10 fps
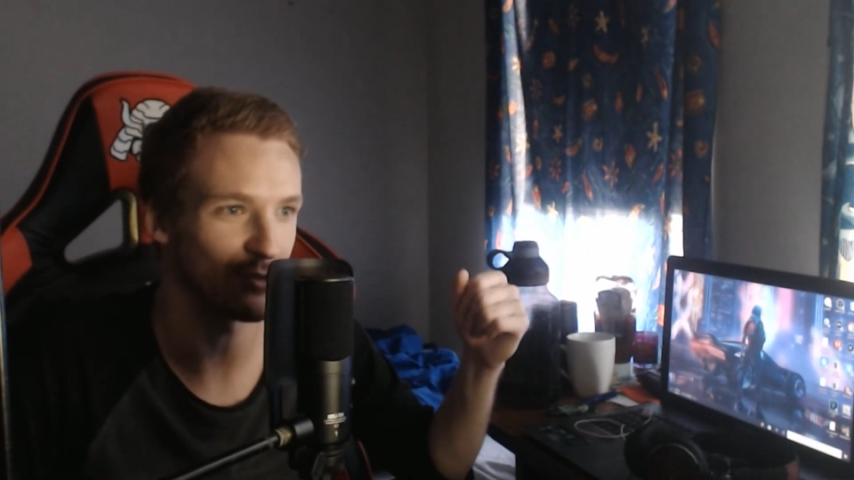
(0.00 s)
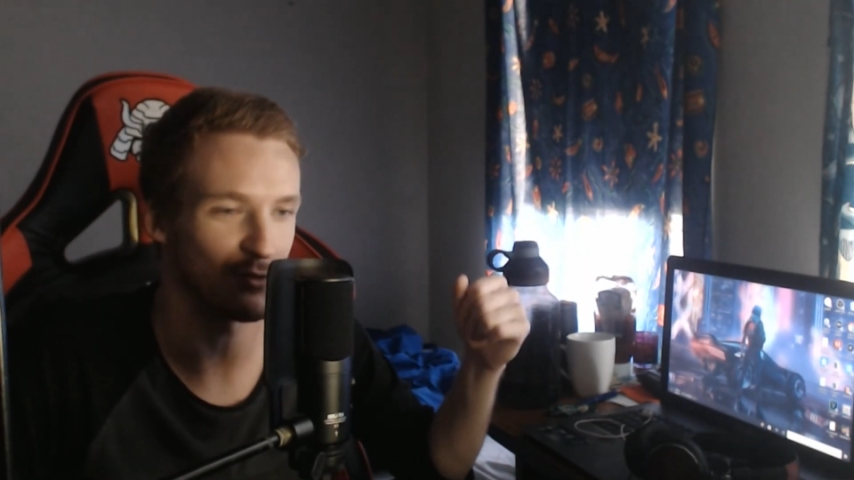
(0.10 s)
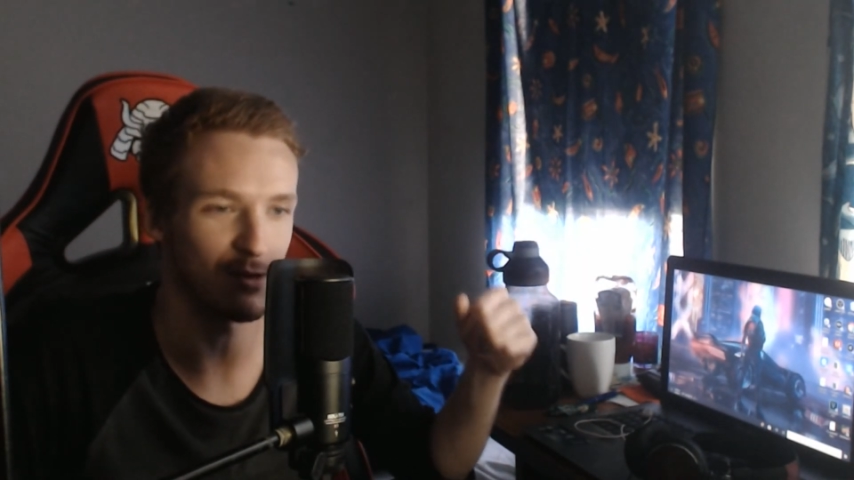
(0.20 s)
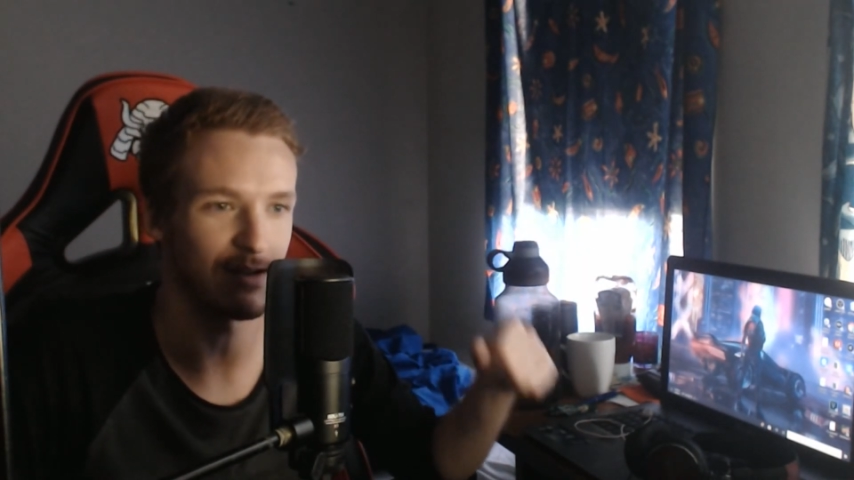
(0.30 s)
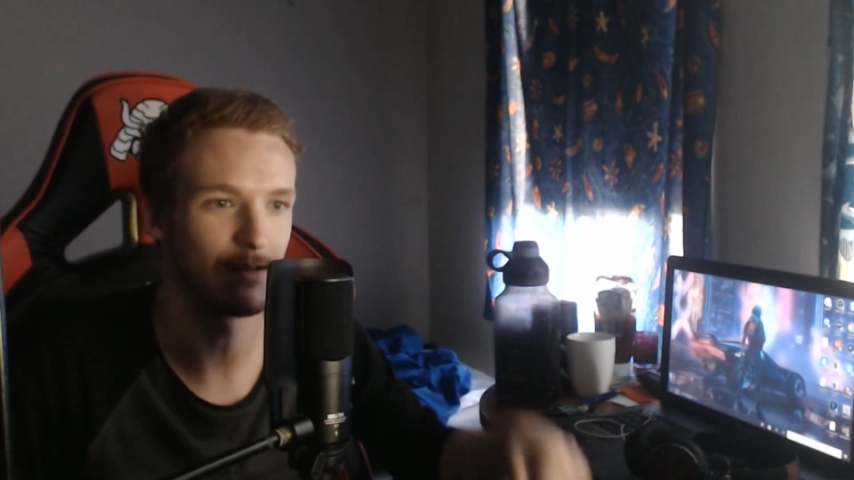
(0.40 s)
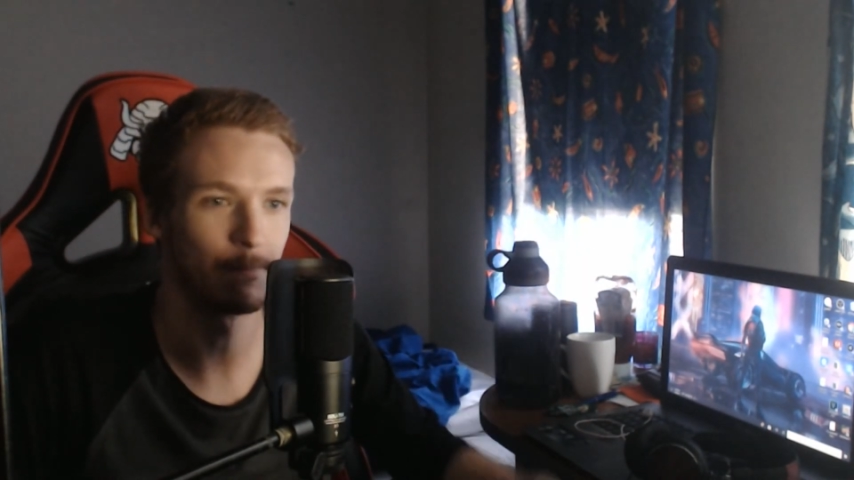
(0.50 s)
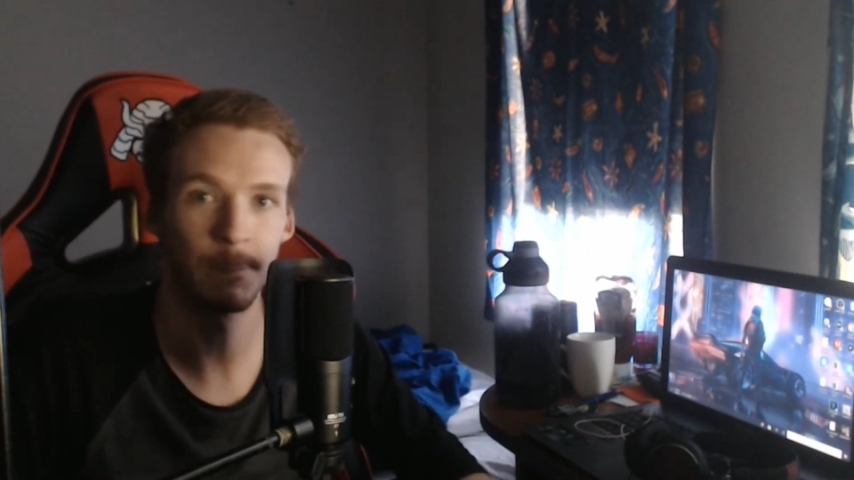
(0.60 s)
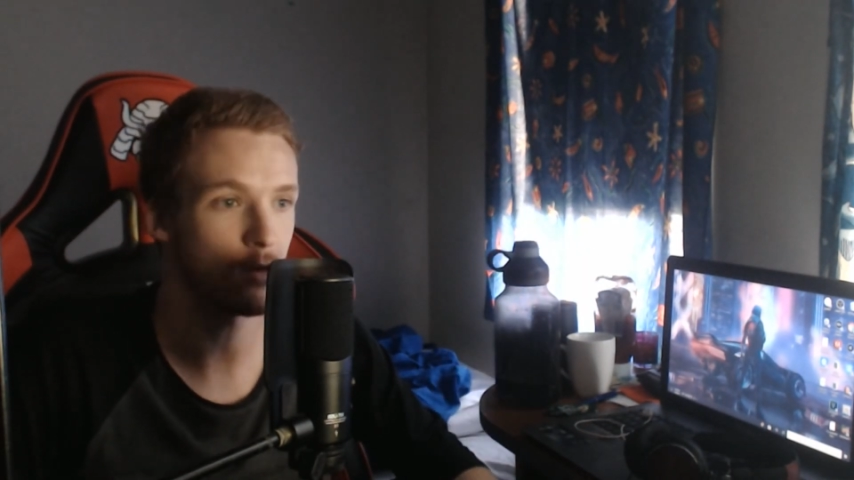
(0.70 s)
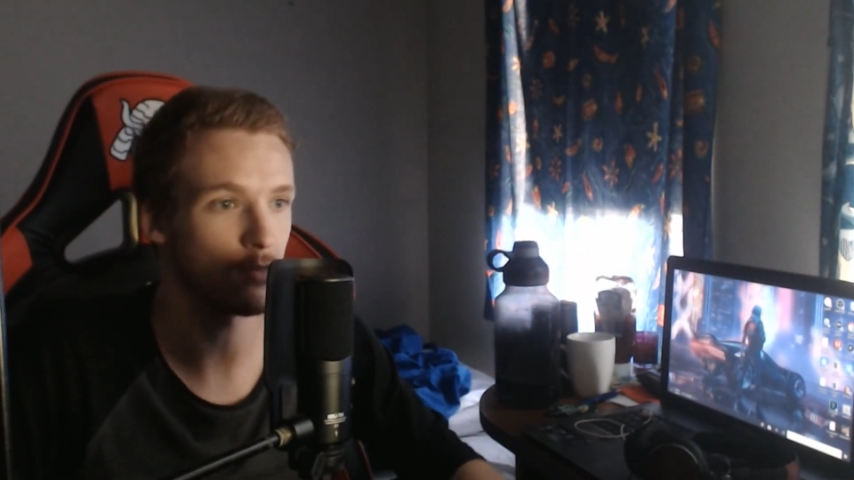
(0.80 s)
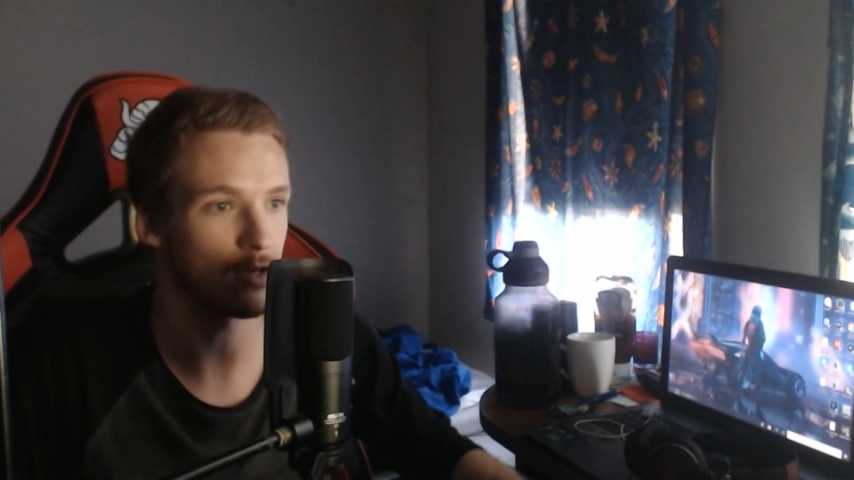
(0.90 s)
So uh,
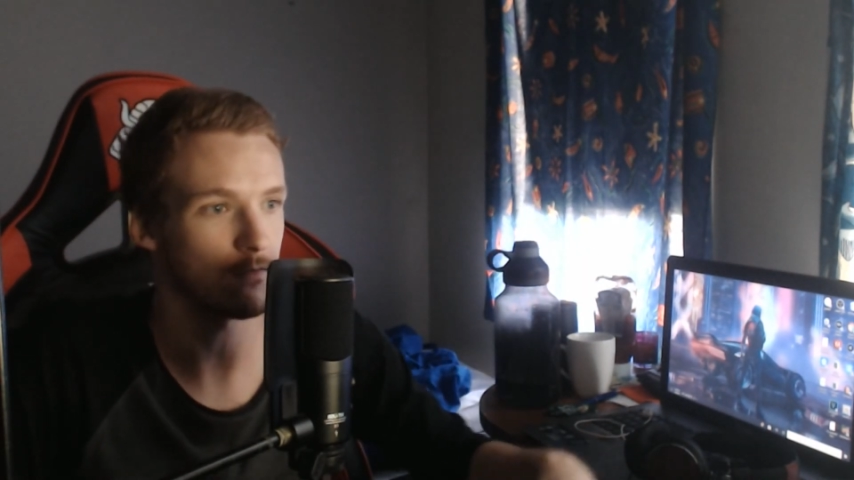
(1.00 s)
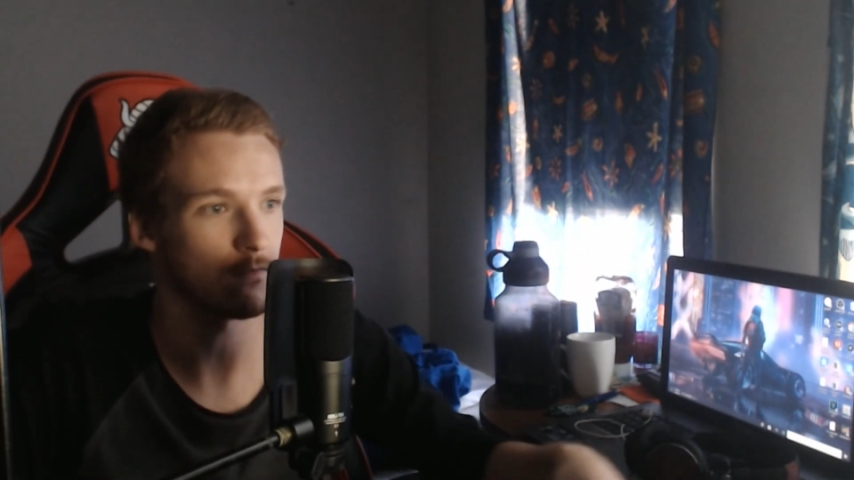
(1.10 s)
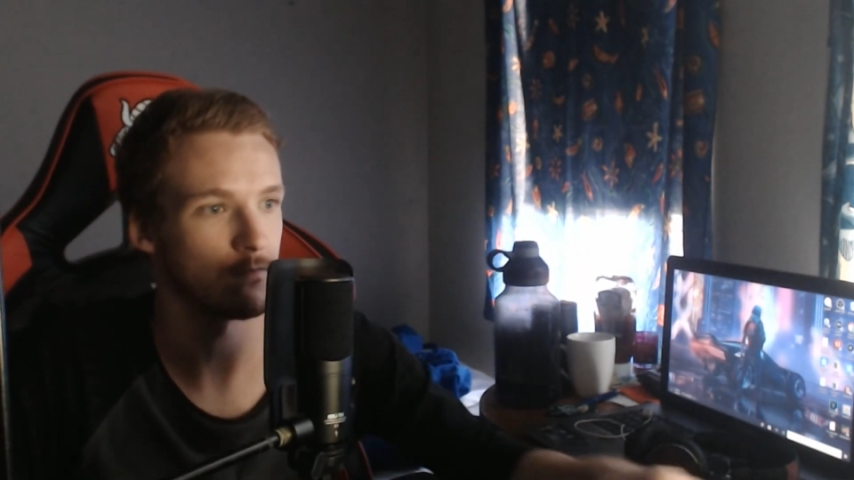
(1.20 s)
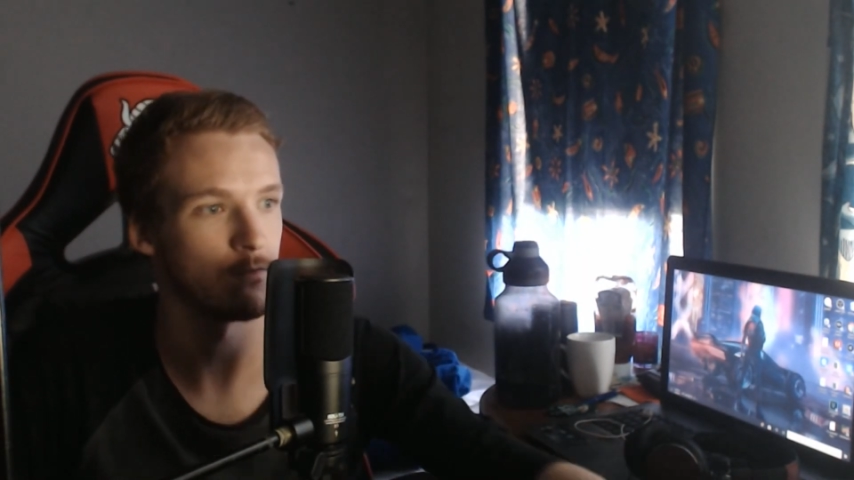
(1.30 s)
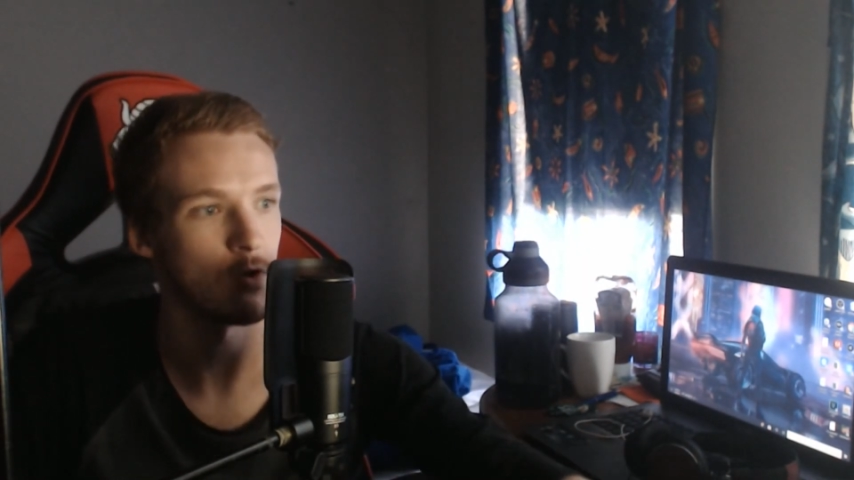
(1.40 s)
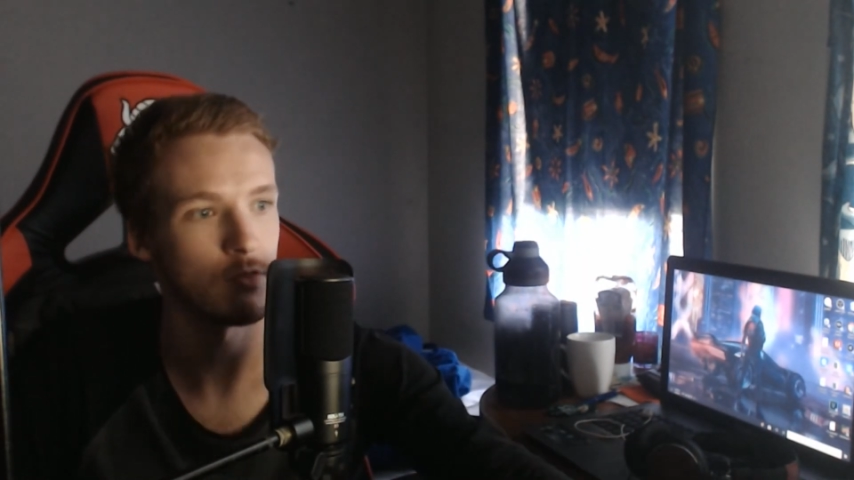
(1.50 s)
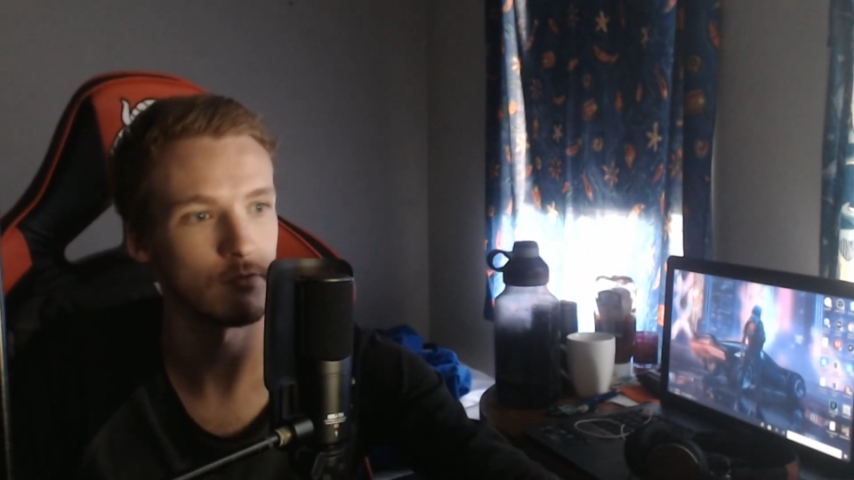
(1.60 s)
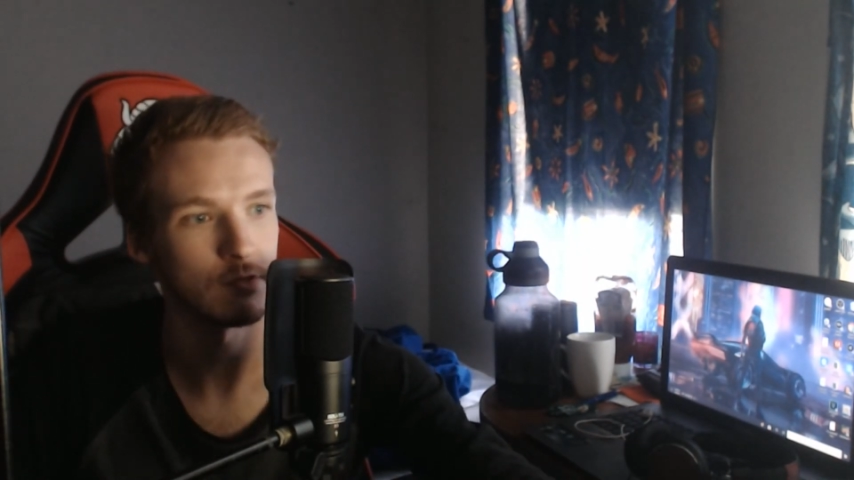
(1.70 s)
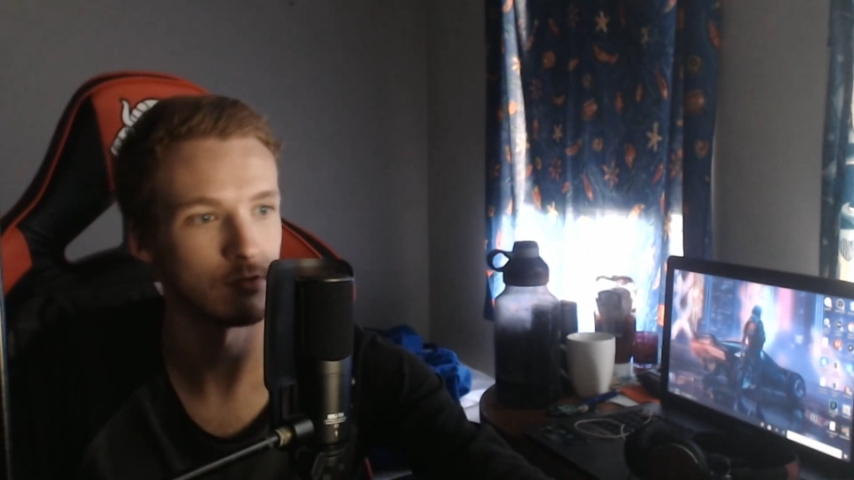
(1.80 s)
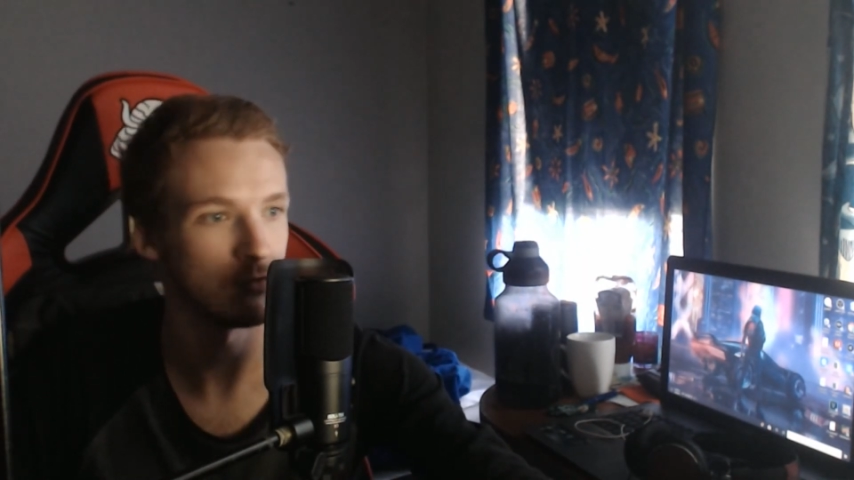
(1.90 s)
yeah, without
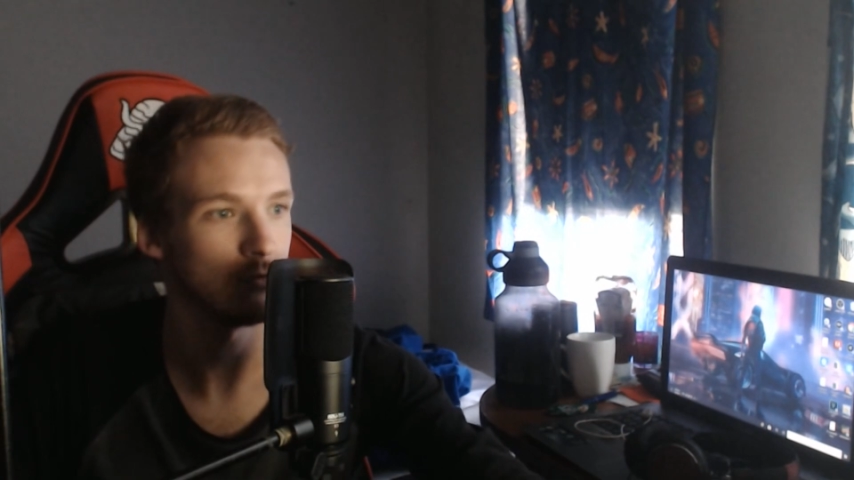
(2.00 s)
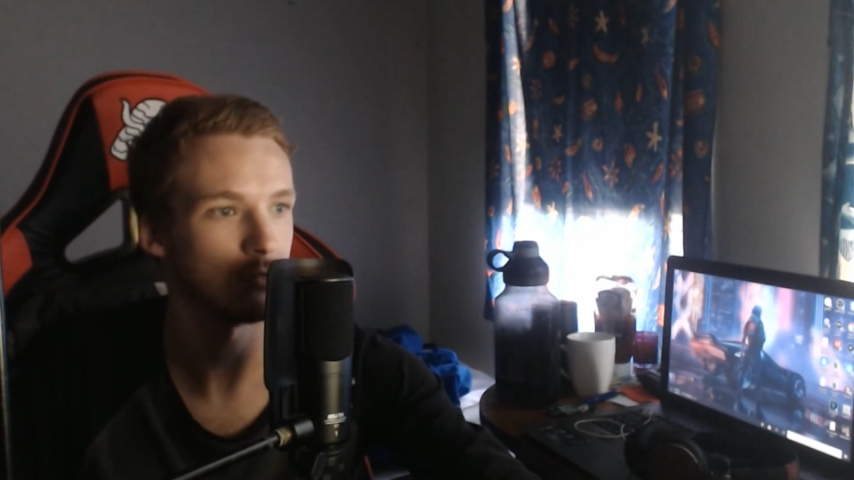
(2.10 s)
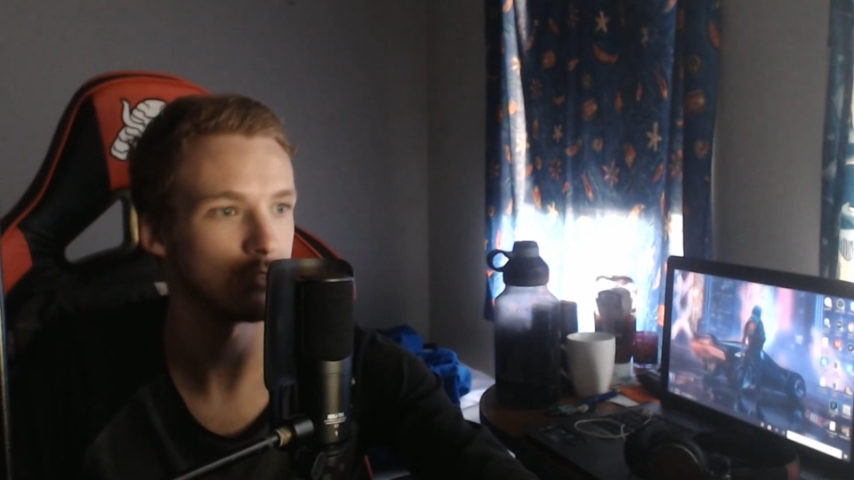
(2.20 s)
further ado,